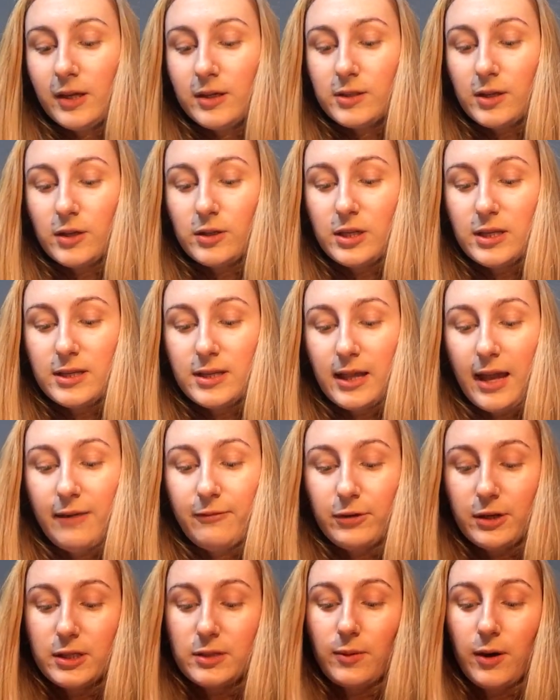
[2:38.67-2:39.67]
So she's
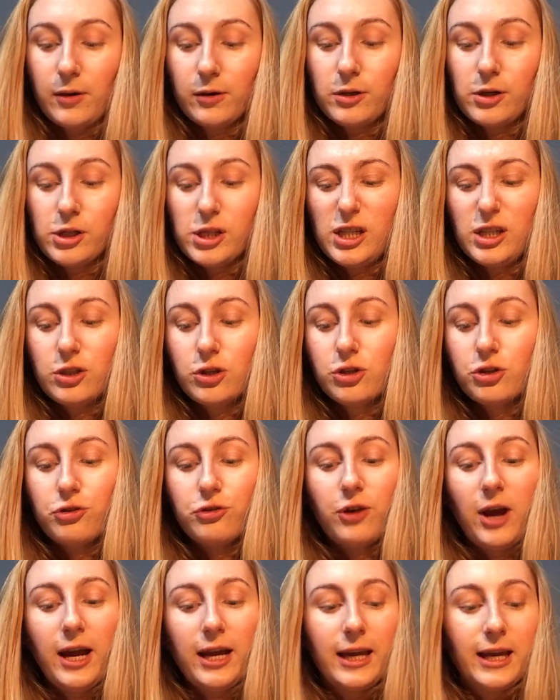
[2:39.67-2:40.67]
clever as well because she's
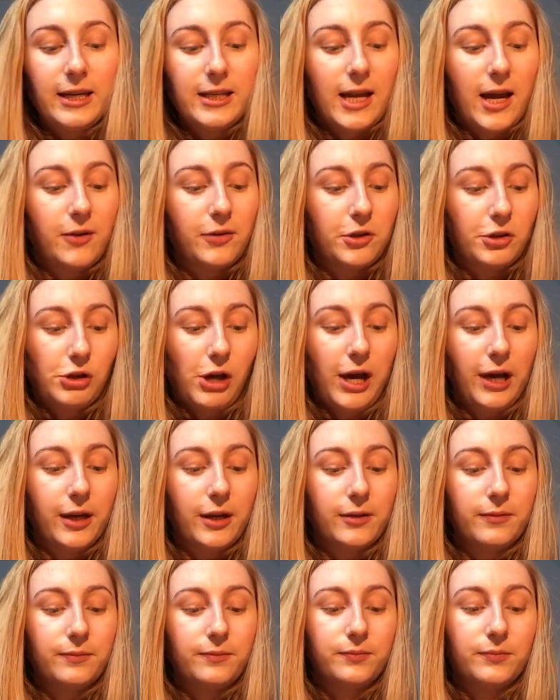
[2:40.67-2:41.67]
tracking down the
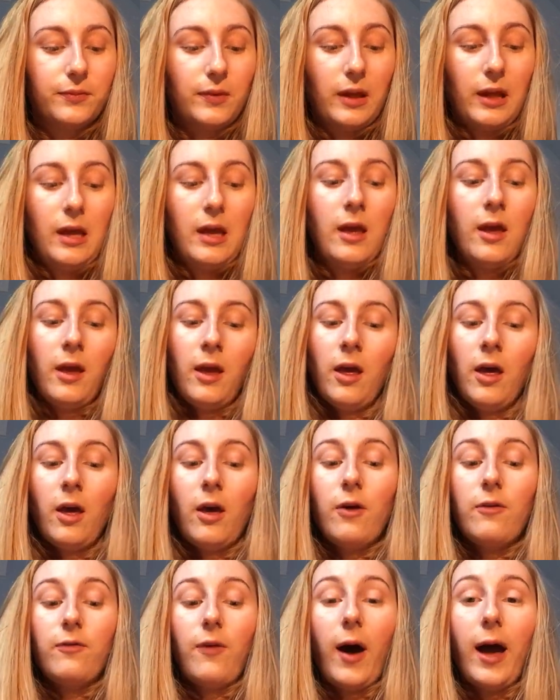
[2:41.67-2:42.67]
dragon.
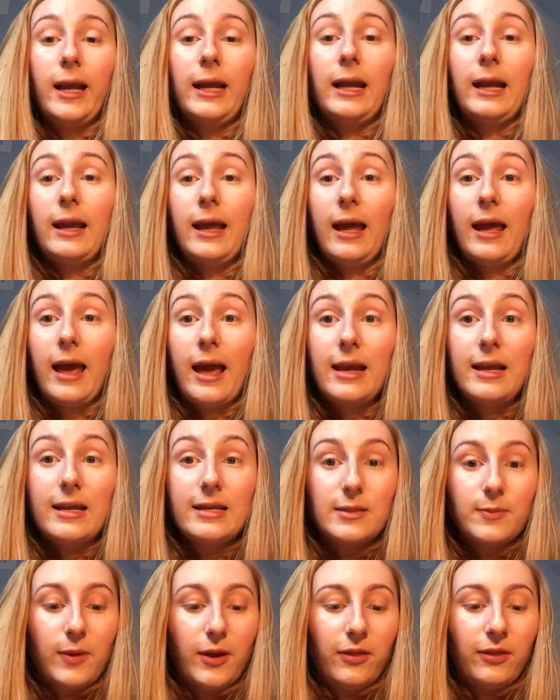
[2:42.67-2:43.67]
Finally,
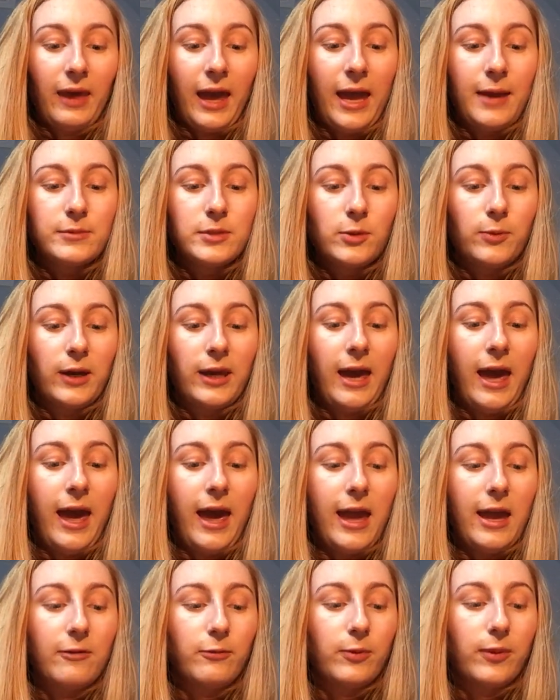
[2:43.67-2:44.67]
Elizabeth came to a
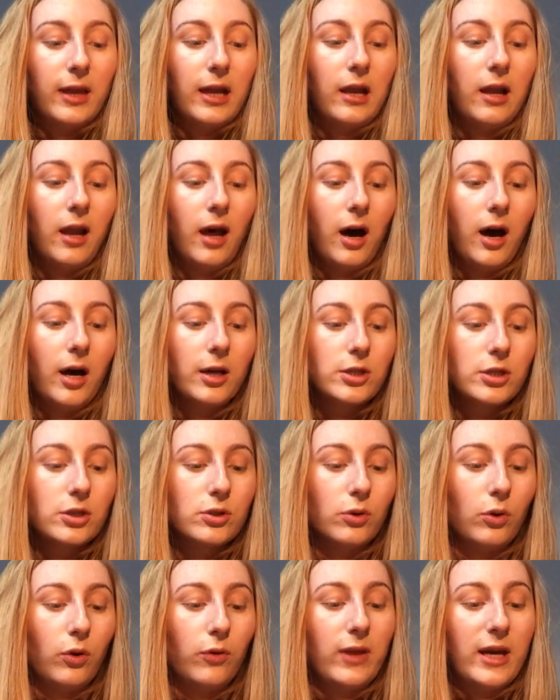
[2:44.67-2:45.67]
cave with a large
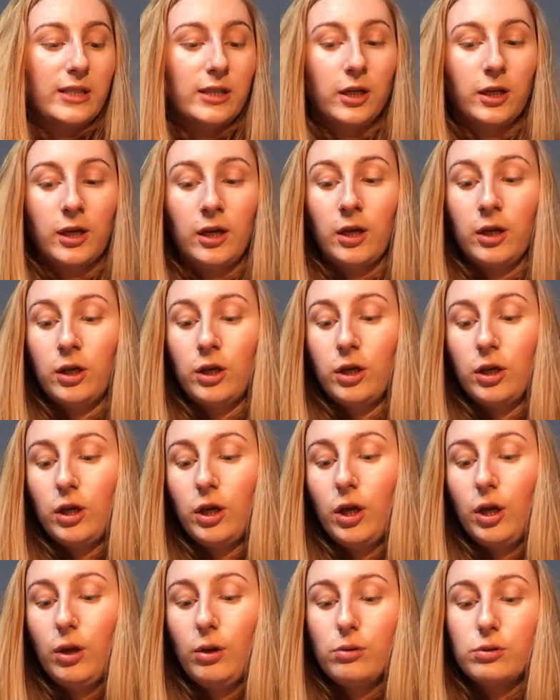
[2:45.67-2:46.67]
door that had a
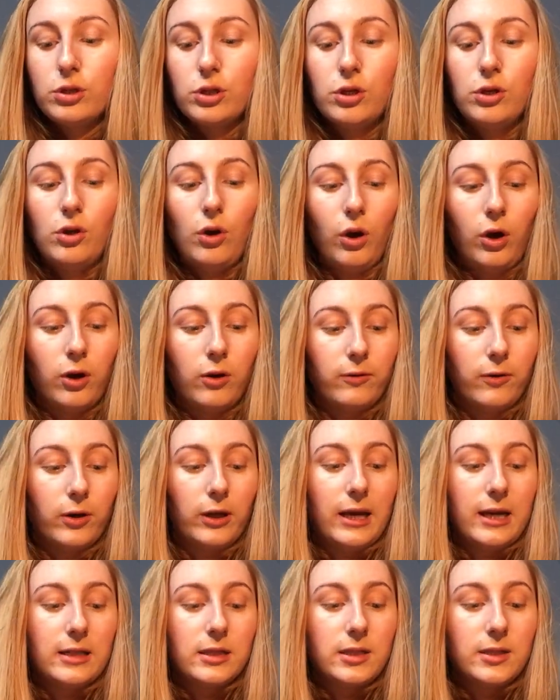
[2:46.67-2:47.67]
huge knocker on
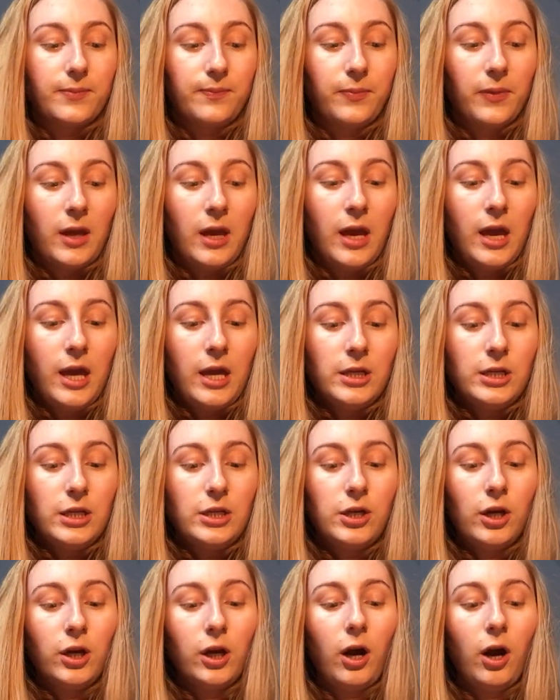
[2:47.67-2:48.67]
it. She
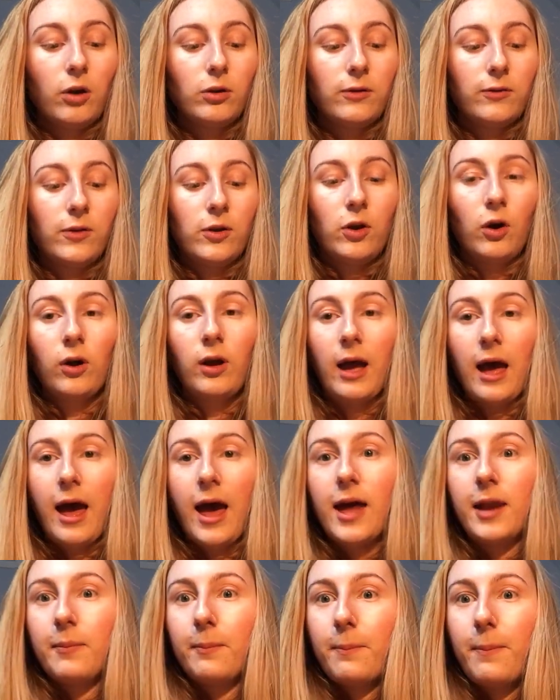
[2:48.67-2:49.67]
took hold of the knocker
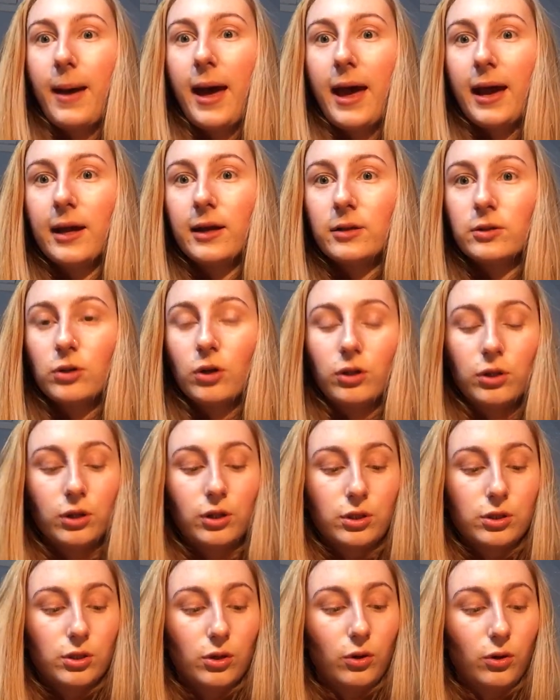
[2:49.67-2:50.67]
and banged on
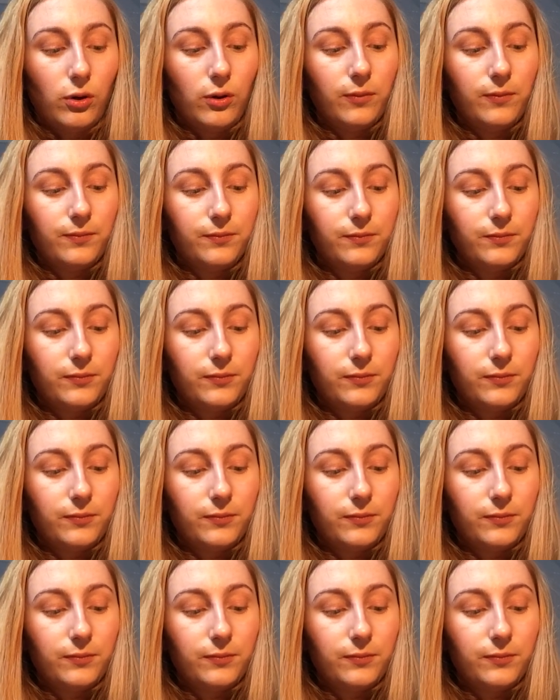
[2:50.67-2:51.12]
the door.